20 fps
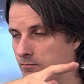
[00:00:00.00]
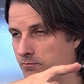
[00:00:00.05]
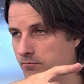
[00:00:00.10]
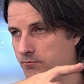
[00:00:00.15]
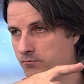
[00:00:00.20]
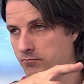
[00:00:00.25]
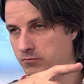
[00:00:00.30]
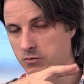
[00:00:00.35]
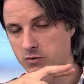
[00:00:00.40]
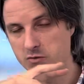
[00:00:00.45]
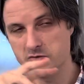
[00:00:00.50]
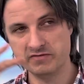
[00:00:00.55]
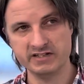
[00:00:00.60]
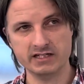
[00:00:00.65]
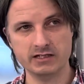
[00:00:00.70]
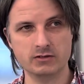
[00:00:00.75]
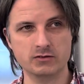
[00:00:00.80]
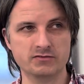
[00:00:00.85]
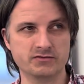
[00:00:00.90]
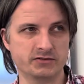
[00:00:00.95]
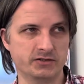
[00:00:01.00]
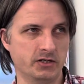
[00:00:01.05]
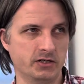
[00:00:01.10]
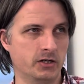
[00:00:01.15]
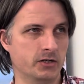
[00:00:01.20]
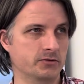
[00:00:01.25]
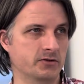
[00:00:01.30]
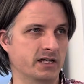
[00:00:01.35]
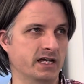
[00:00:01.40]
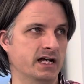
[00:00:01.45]
moving it over into
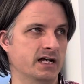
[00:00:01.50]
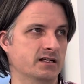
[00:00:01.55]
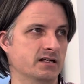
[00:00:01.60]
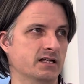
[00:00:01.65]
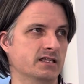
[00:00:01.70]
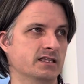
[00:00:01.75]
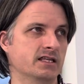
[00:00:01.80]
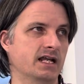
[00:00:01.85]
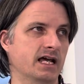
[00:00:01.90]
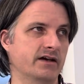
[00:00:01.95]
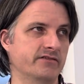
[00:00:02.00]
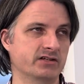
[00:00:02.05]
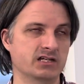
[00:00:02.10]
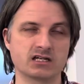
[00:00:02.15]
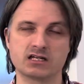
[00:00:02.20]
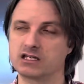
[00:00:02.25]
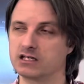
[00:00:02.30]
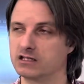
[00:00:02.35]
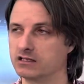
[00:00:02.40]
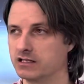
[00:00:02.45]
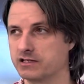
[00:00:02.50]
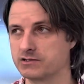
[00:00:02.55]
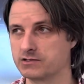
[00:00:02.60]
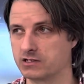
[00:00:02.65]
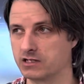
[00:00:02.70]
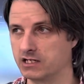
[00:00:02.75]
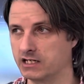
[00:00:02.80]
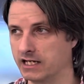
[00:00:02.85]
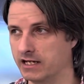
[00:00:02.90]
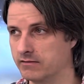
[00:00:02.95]
AutoCAD, and then having it get laser
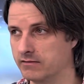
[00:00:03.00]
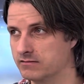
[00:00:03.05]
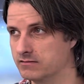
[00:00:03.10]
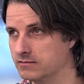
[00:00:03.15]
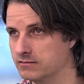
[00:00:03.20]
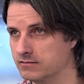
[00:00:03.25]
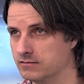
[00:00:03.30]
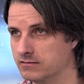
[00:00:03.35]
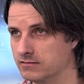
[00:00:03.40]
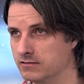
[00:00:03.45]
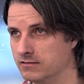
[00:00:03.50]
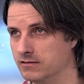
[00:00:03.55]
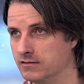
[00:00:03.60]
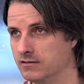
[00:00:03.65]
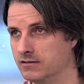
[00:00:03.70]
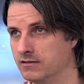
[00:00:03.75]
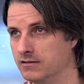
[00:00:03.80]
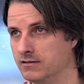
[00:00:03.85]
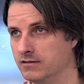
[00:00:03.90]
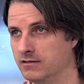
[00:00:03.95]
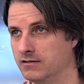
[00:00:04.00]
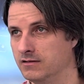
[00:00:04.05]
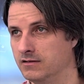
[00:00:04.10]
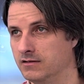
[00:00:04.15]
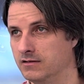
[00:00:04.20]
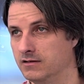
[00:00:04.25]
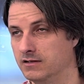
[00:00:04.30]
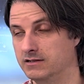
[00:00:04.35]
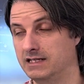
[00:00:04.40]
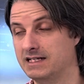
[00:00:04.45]
cut out?
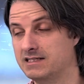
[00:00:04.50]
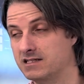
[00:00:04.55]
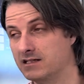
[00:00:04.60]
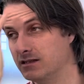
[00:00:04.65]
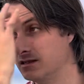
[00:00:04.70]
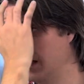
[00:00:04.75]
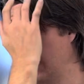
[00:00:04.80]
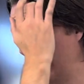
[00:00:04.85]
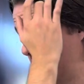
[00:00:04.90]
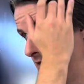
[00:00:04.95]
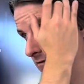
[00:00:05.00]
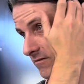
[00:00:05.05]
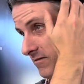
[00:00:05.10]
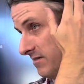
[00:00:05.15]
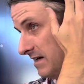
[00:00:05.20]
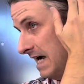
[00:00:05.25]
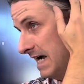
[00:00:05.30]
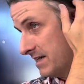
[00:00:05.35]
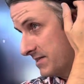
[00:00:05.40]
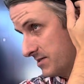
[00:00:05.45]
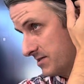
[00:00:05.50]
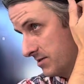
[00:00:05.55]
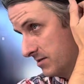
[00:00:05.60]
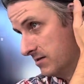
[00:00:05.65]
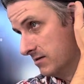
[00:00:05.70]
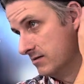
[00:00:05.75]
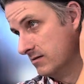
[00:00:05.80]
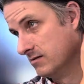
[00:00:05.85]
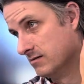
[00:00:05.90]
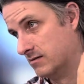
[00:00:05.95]
That's a lot
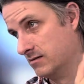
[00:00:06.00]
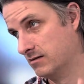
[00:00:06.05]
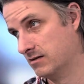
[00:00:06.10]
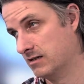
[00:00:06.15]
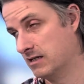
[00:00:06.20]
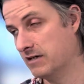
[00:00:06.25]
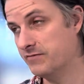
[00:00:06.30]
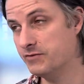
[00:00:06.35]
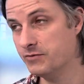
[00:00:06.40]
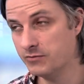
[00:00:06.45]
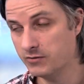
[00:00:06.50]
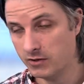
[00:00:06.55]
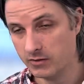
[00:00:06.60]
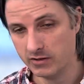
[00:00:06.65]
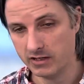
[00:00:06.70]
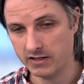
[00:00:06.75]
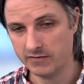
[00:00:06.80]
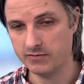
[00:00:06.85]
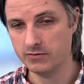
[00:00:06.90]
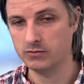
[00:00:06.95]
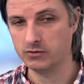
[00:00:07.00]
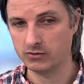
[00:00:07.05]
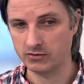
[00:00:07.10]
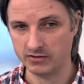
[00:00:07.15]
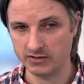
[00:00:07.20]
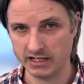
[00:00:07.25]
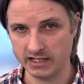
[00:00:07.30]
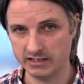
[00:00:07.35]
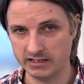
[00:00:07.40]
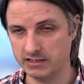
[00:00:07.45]
faster. If you learn
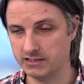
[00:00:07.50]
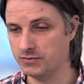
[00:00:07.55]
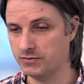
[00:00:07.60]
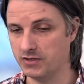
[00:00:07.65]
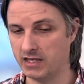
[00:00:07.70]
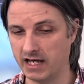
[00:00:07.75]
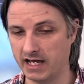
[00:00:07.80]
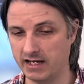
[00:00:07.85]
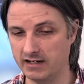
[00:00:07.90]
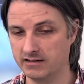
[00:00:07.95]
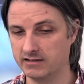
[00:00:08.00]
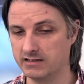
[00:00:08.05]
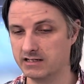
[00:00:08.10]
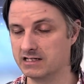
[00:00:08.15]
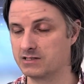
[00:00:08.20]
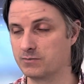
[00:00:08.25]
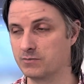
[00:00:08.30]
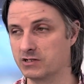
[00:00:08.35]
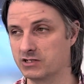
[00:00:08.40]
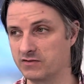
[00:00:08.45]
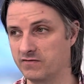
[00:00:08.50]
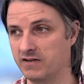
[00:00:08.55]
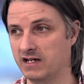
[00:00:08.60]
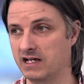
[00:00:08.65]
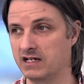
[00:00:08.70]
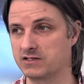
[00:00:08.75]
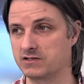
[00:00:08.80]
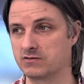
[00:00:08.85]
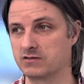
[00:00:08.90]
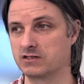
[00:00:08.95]
how to do that, it's much
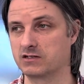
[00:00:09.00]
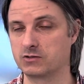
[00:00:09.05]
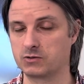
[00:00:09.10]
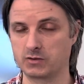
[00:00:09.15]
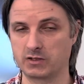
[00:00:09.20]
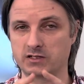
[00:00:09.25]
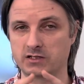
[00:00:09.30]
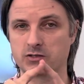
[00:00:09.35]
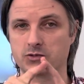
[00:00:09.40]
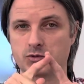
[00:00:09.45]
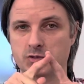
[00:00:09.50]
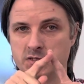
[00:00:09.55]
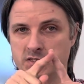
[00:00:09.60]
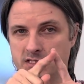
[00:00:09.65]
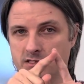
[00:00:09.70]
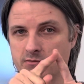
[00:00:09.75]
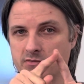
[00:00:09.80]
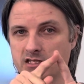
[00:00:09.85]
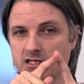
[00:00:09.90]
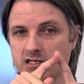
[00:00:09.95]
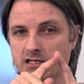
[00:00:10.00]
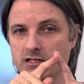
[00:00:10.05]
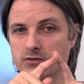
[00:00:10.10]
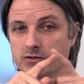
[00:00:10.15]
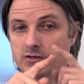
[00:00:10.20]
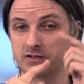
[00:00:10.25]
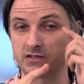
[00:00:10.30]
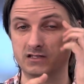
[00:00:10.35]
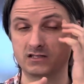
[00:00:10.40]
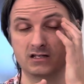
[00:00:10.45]
faster than trying to draw something that
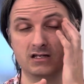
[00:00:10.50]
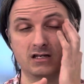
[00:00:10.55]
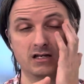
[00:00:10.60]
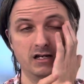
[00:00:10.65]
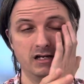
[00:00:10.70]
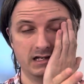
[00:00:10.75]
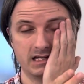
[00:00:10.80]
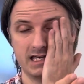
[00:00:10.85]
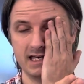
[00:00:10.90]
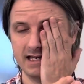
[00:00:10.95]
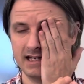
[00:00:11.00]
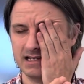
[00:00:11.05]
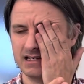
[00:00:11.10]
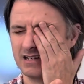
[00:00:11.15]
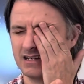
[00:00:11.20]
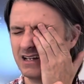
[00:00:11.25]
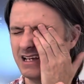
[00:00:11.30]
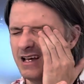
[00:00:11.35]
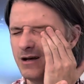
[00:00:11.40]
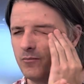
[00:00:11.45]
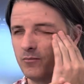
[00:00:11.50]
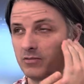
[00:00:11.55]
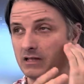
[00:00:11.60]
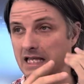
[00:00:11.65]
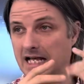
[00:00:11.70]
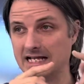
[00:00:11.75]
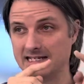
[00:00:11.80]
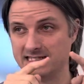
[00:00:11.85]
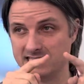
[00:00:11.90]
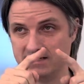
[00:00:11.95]
looks, again,
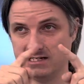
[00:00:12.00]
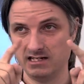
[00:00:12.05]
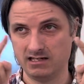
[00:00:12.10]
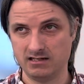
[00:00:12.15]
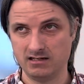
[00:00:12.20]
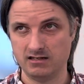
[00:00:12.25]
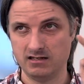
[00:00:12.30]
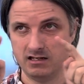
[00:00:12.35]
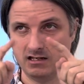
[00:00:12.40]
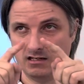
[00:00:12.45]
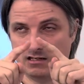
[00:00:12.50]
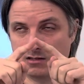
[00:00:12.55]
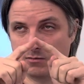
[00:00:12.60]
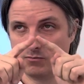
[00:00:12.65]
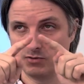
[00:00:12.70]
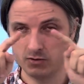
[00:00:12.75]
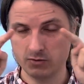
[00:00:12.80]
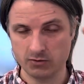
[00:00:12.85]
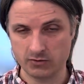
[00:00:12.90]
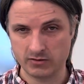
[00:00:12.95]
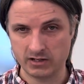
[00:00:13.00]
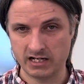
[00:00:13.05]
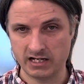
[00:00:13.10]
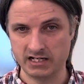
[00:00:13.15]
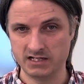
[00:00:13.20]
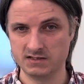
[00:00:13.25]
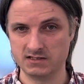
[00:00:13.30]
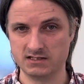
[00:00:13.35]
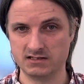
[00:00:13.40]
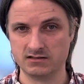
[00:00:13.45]
plastic and
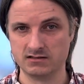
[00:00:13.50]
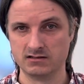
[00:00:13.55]
computerized,